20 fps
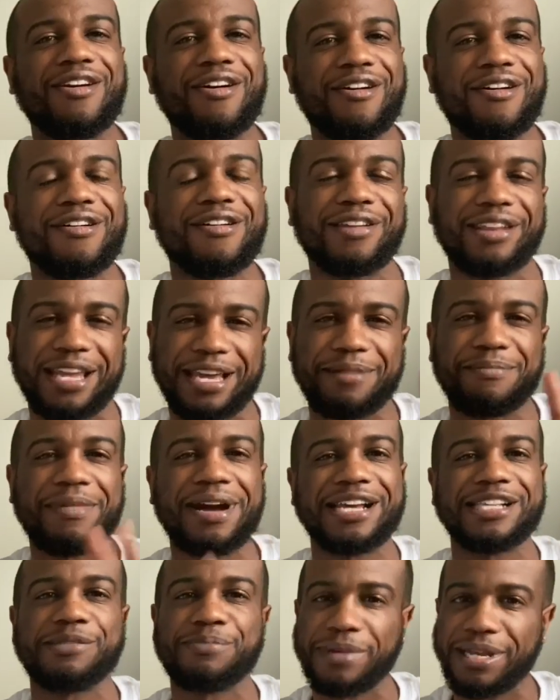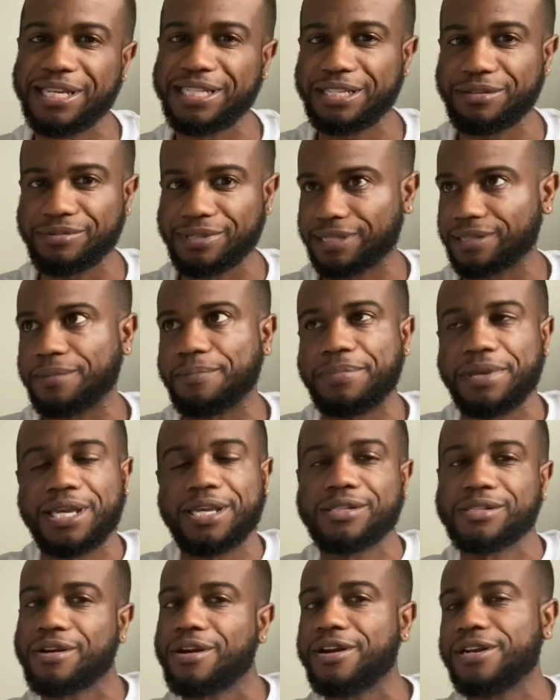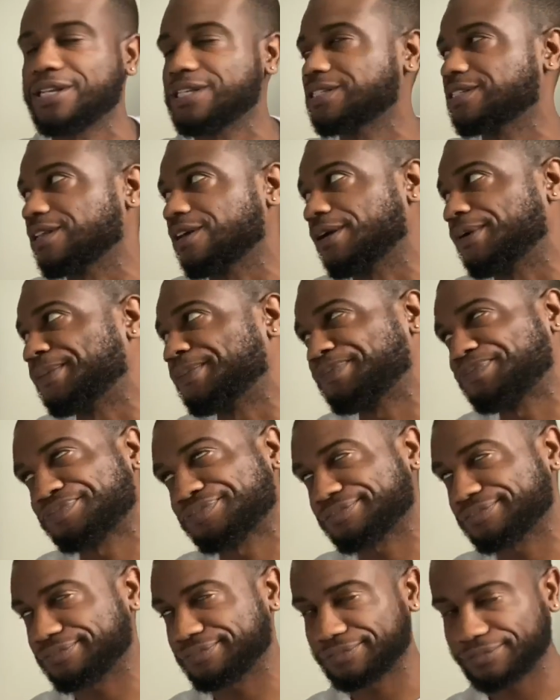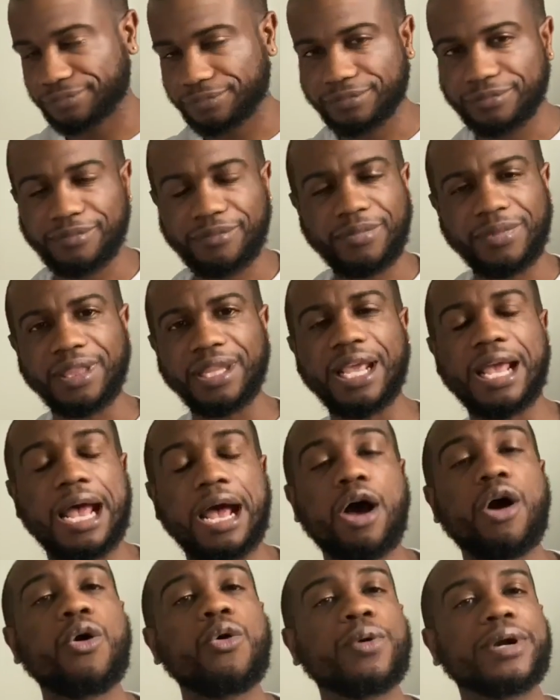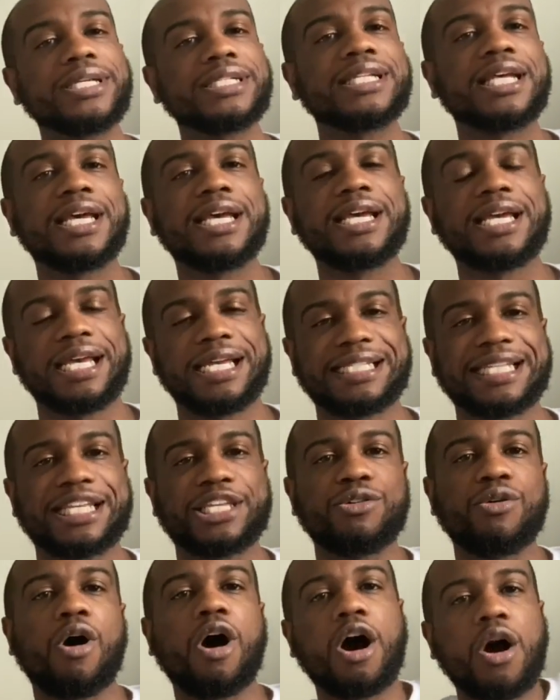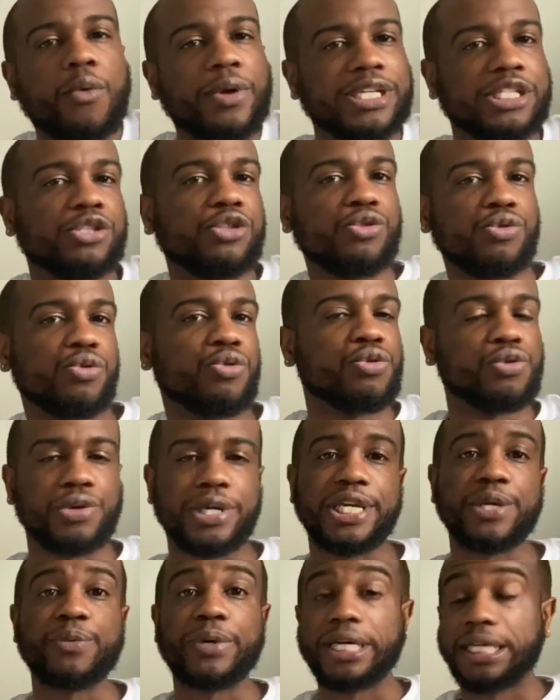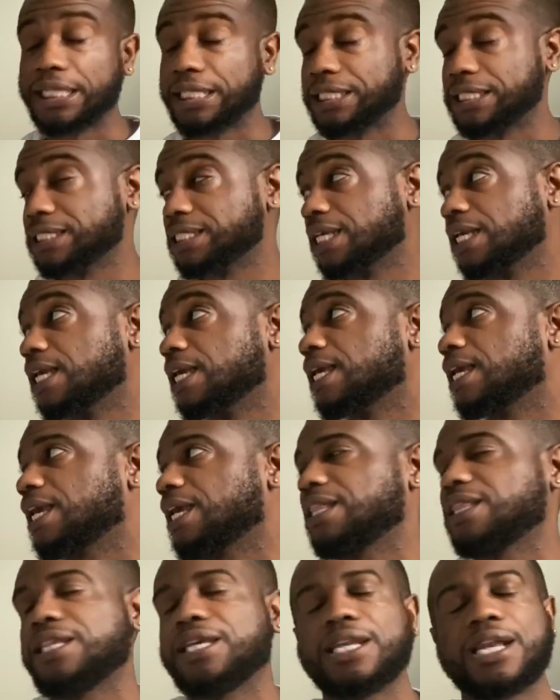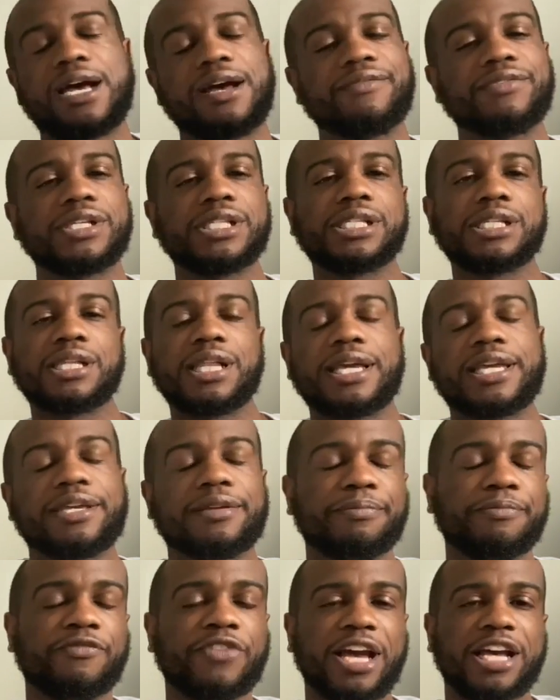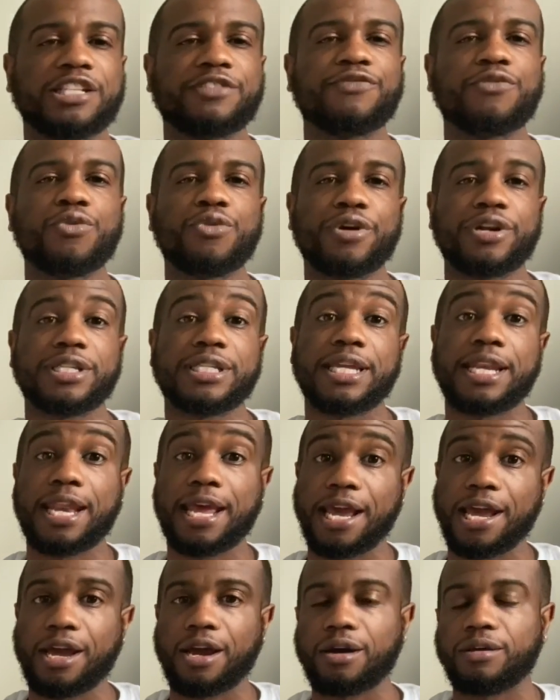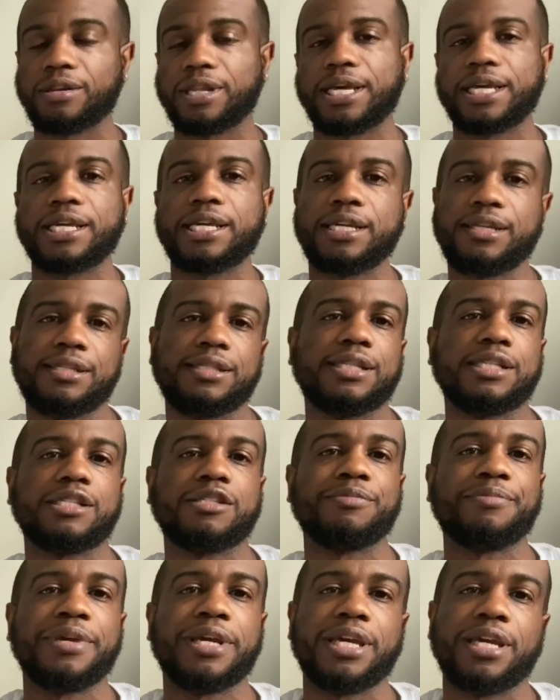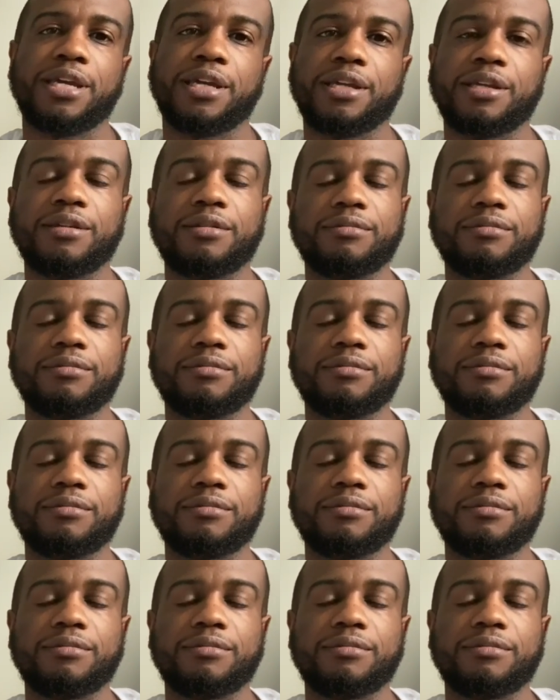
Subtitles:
on like MySpace. He was like the biggest artist. So you always knew who he was. And then obviously like fast forward to now, like he's this big